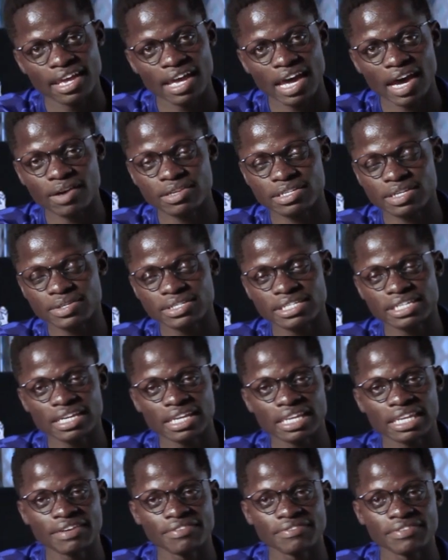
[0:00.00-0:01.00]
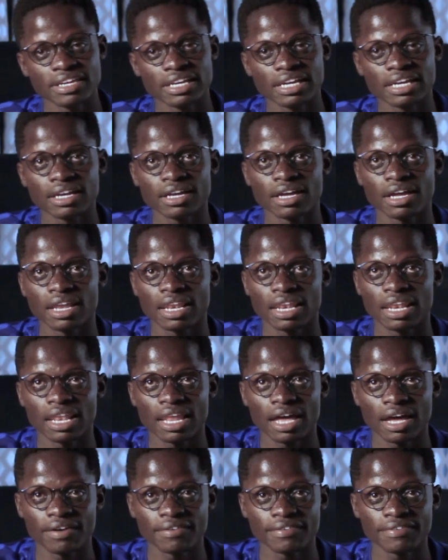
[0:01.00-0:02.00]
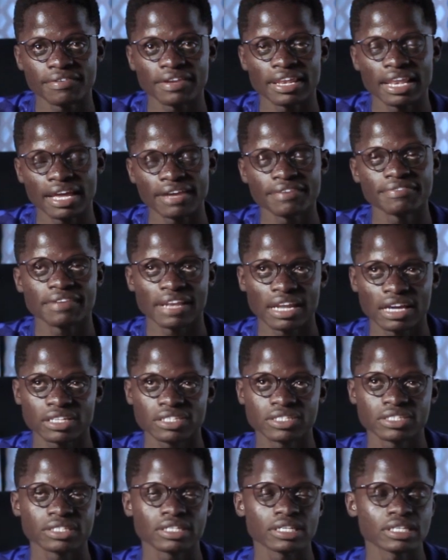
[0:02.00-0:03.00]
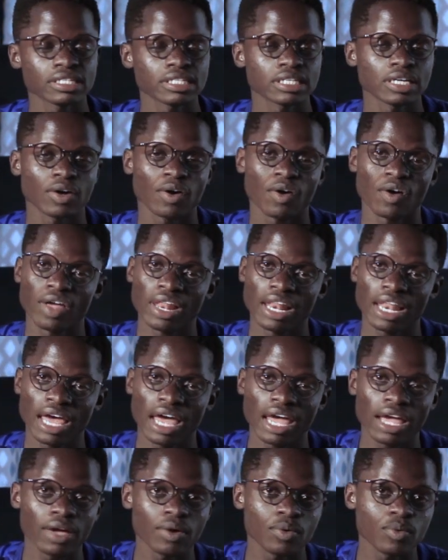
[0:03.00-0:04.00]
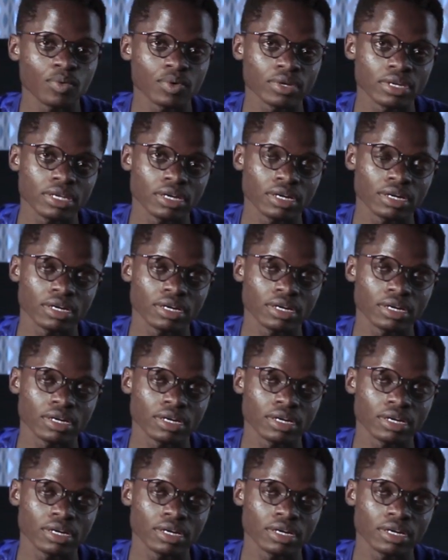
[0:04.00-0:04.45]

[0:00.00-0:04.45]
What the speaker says: I was out here living life large, eating all I would